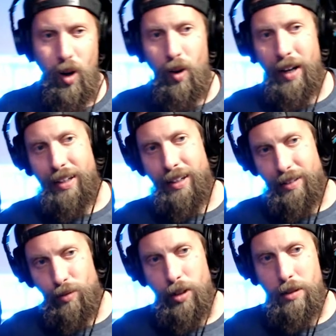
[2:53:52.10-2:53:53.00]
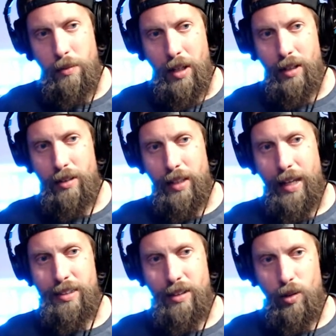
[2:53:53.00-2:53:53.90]
Oh, I get what you
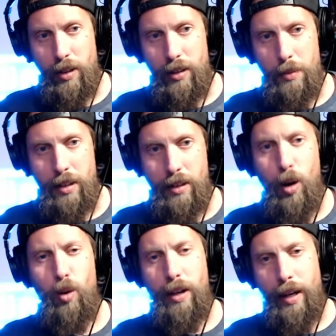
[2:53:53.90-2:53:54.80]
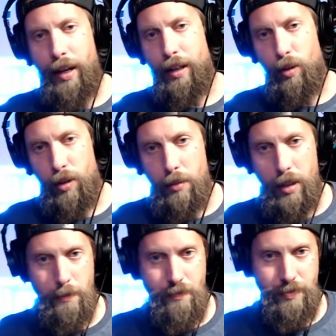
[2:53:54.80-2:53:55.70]
mean. Last known element. Okay, I get what
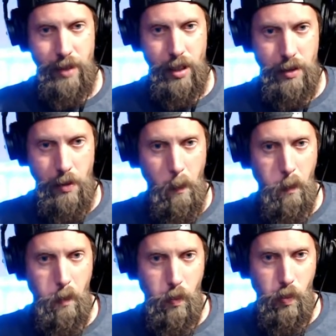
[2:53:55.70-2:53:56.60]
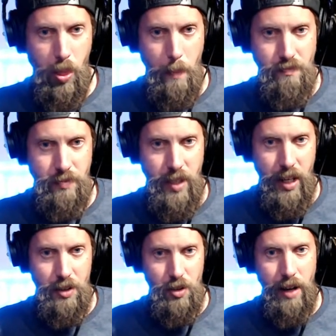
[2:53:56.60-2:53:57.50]
you mean.
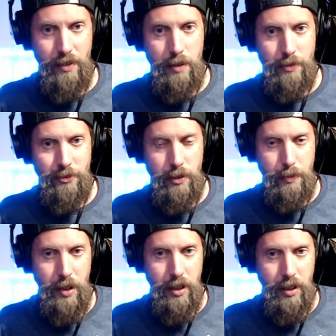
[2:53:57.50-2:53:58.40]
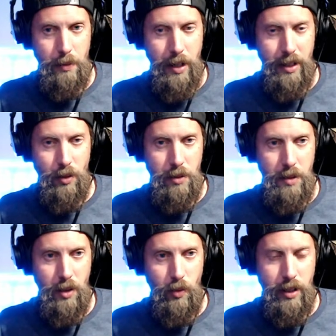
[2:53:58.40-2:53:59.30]
Yeah, drive up or pick up. I get
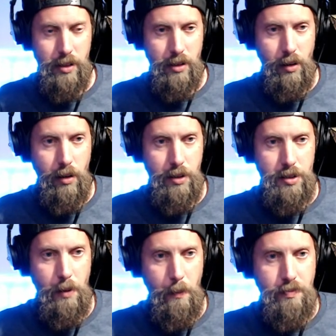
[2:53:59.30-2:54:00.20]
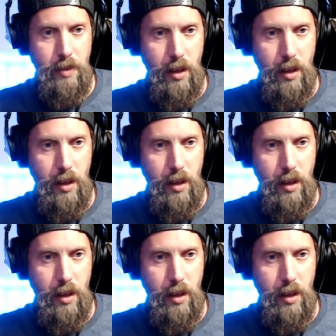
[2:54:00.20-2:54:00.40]
what you mean. Right in the cars.